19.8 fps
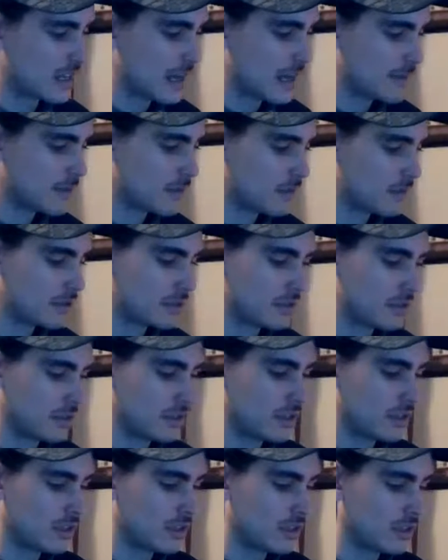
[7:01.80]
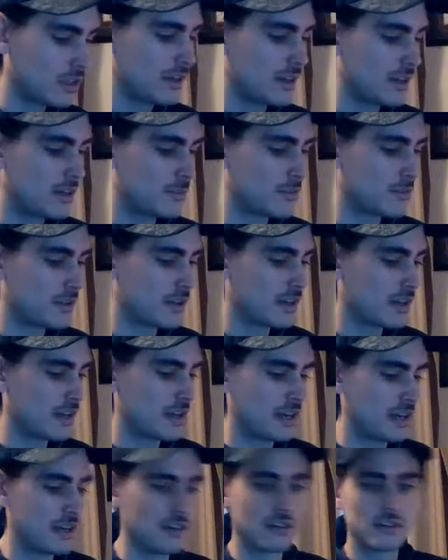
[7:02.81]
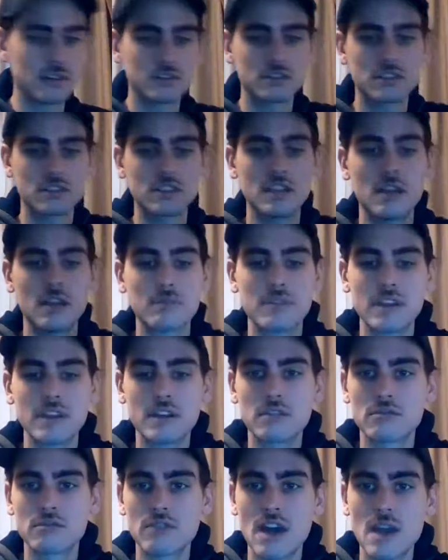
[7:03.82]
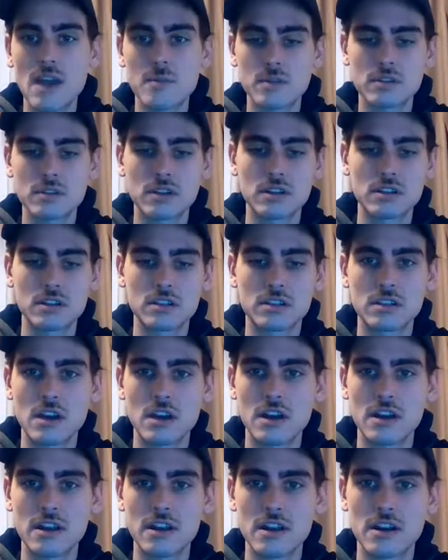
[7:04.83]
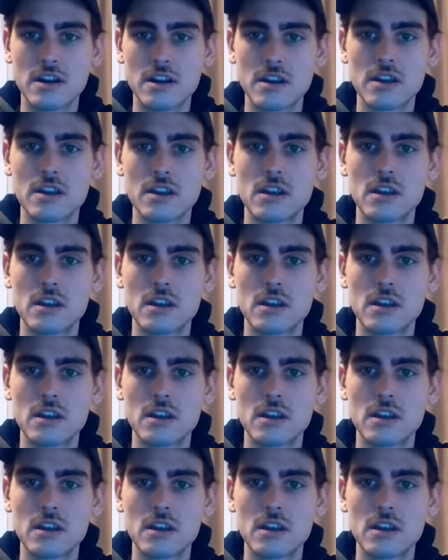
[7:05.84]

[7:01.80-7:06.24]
I'm going to look up. I'm thinking Reimer's going to start here.